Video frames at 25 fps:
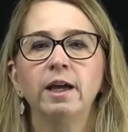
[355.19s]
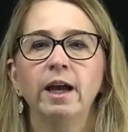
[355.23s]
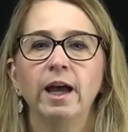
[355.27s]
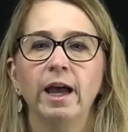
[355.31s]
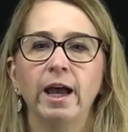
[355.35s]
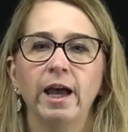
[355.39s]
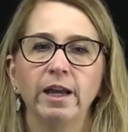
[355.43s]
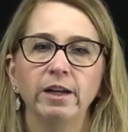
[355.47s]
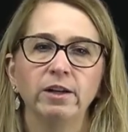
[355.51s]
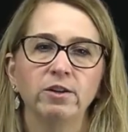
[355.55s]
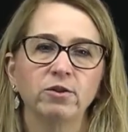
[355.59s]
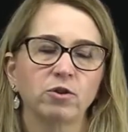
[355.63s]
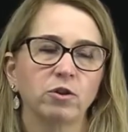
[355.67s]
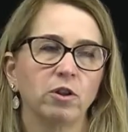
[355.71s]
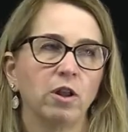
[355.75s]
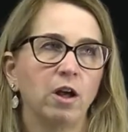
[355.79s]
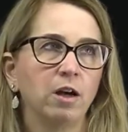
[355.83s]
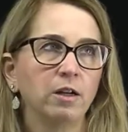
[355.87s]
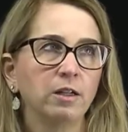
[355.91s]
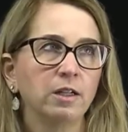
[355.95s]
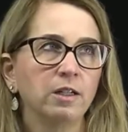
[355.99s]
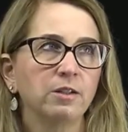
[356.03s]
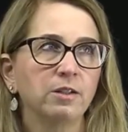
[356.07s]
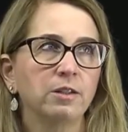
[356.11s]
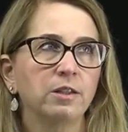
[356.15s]
And as
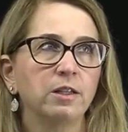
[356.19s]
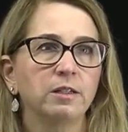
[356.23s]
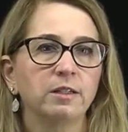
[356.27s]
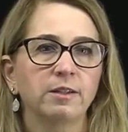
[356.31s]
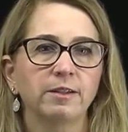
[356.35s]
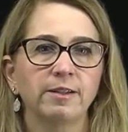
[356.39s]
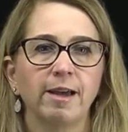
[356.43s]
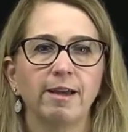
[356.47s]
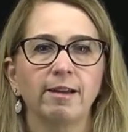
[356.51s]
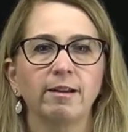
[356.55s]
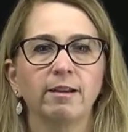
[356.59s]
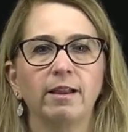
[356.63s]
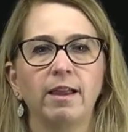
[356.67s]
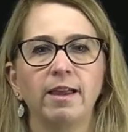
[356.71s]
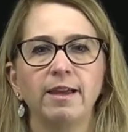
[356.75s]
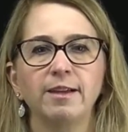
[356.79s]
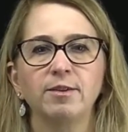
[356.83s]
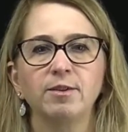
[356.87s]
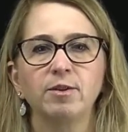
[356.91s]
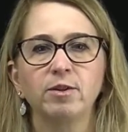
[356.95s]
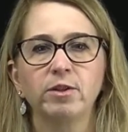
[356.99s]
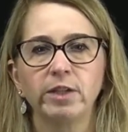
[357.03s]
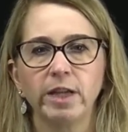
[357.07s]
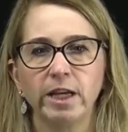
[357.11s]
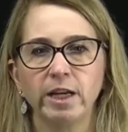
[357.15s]
long as the satellite
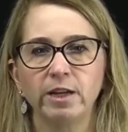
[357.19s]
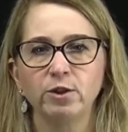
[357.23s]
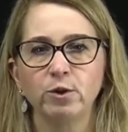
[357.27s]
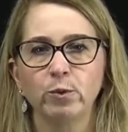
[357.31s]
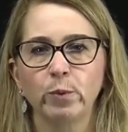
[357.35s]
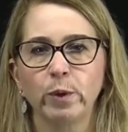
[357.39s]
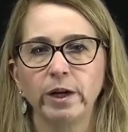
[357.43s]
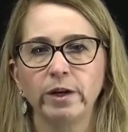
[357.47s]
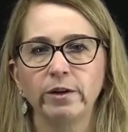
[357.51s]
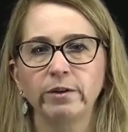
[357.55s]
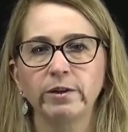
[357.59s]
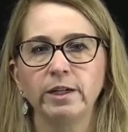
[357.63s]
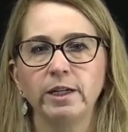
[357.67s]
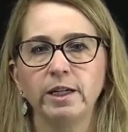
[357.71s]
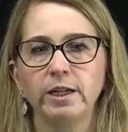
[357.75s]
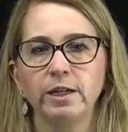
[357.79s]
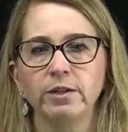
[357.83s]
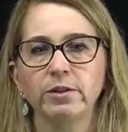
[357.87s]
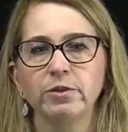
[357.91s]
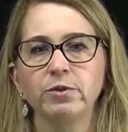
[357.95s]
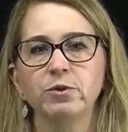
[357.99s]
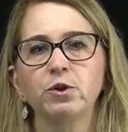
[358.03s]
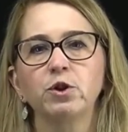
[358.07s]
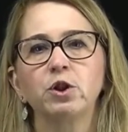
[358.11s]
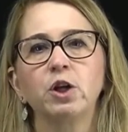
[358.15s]
stays where it
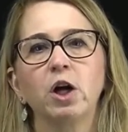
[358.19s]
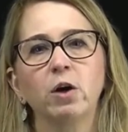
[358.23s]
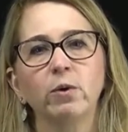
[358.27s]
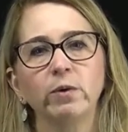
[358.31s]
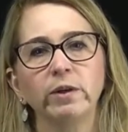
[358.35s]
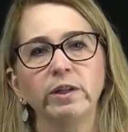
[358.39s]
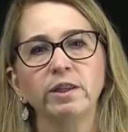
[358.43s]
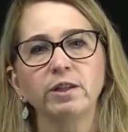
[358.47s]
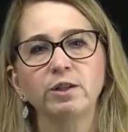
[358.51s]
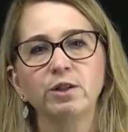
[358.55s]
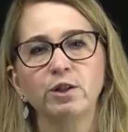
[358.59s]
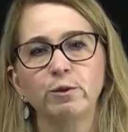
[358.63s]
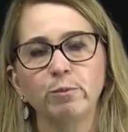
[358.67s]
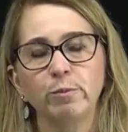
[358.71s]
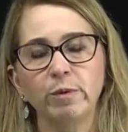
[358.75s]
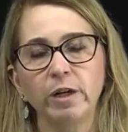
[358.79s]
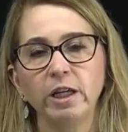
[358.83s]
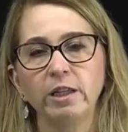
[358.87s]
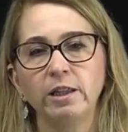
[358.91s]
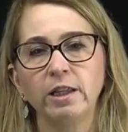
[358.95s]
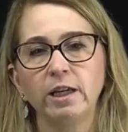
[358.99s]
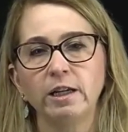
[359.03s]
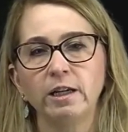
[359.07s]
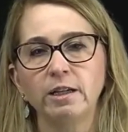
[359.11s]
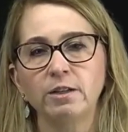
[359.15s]
is, going the
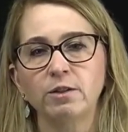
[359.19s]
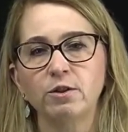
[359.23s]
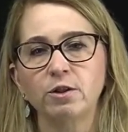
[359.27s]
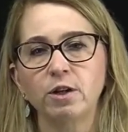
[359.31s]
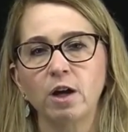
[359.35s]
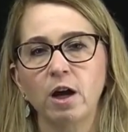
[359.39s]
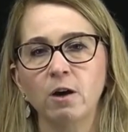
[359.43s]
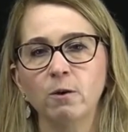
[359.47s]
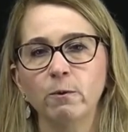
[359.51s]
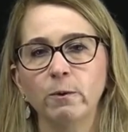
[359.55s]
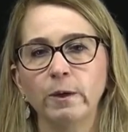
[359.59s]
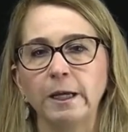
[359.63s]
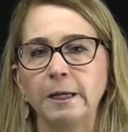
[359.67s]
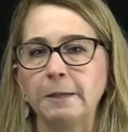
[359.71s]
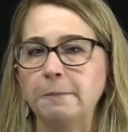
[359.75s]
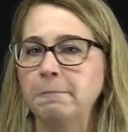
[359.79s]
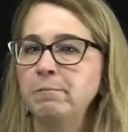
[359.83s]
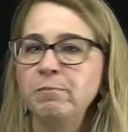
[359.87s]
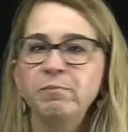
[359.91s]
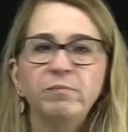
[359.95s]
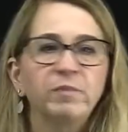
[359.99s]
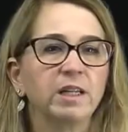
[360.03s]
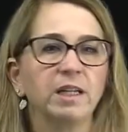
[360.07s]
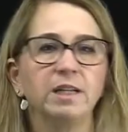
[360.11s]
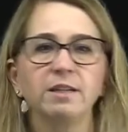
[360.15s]
speed that it's going,
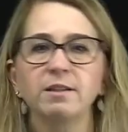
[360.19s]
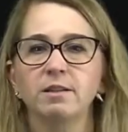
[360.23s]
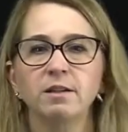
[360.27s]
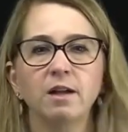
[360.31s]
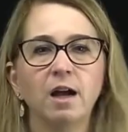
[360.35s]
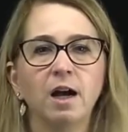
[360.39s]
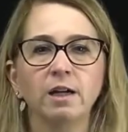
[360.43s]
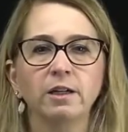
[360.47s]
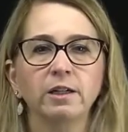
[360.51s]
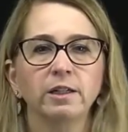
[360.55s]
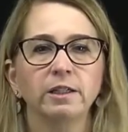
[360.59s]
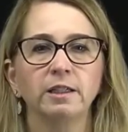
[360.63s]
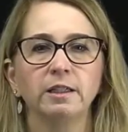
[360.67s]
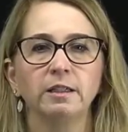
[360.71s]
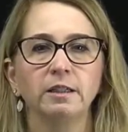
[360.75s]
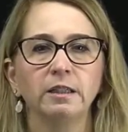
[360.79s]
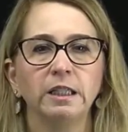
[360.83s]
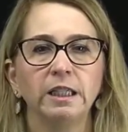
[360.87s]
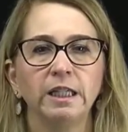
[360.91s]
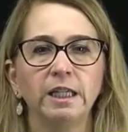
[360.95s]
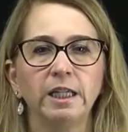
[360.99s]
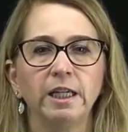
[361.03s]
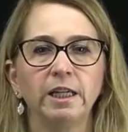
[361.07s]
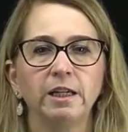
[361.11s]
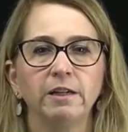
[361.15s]
it's not going to
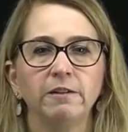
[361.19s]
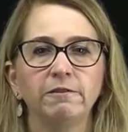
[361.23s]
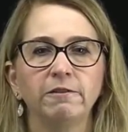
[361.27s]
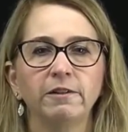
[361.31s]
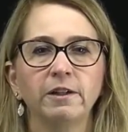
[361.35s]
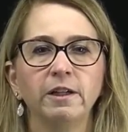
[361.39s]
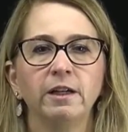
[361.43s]
leave.